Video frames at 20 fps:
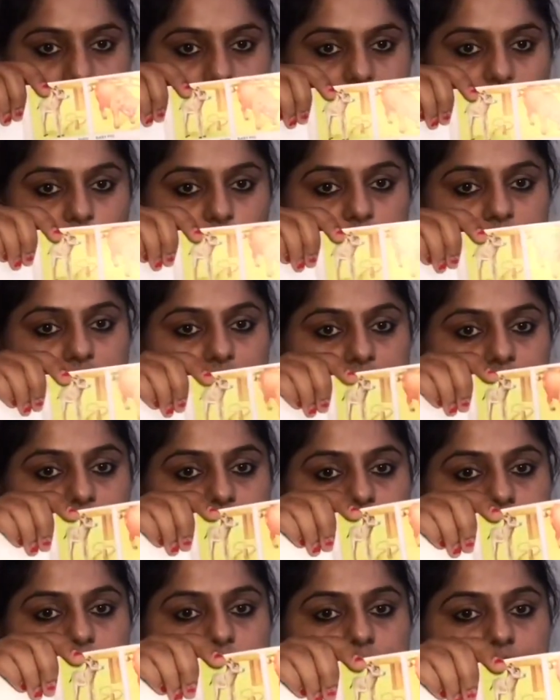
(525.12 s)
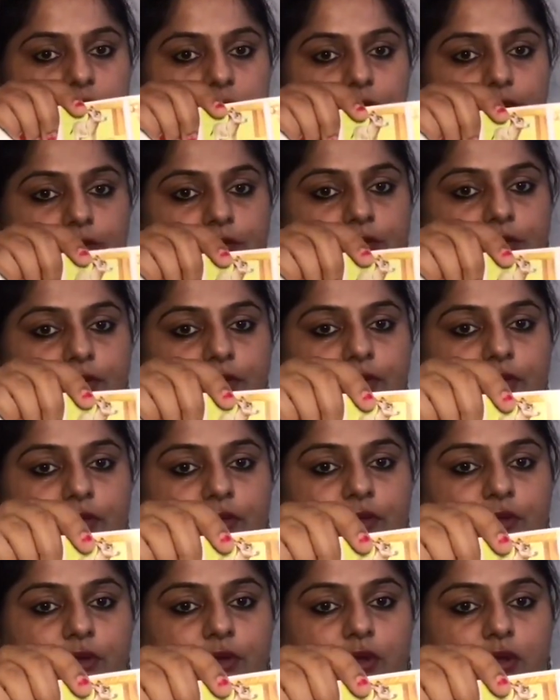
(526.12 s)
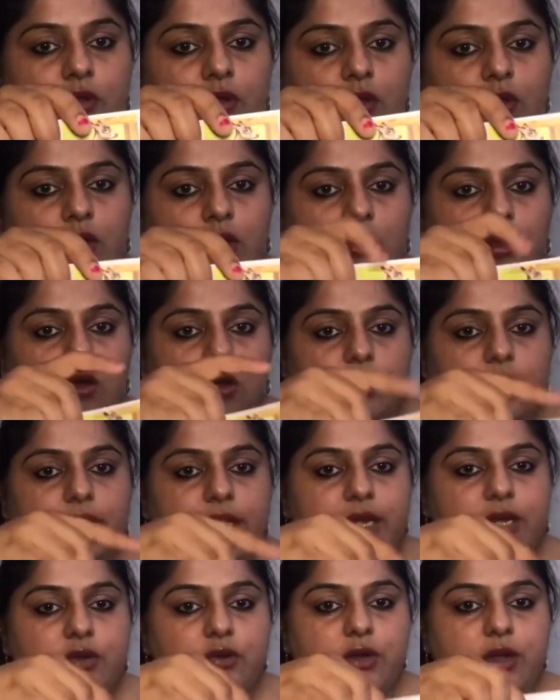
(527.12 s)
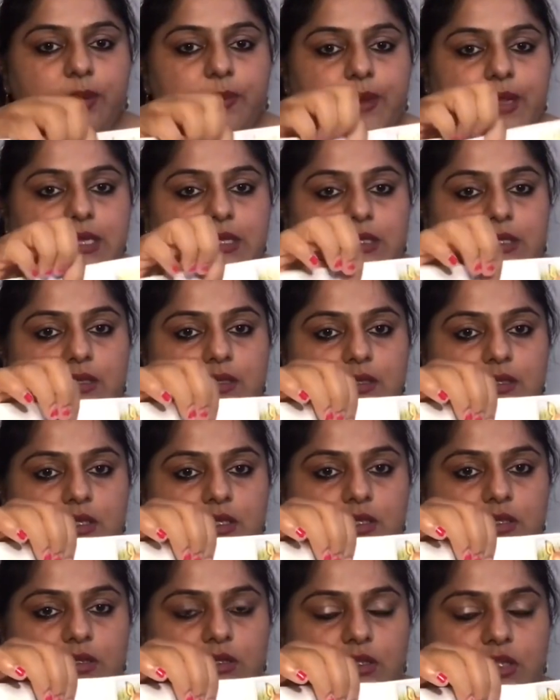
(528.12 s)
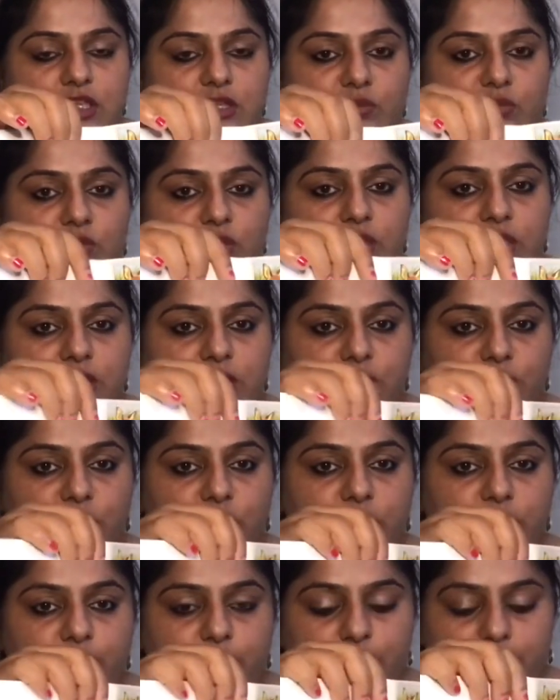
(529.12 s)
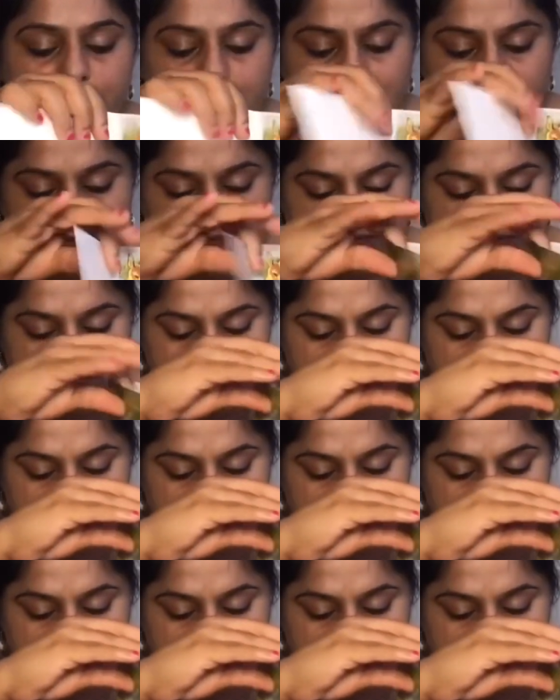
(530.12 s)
How they live on day-to-day basis. This book is more about that.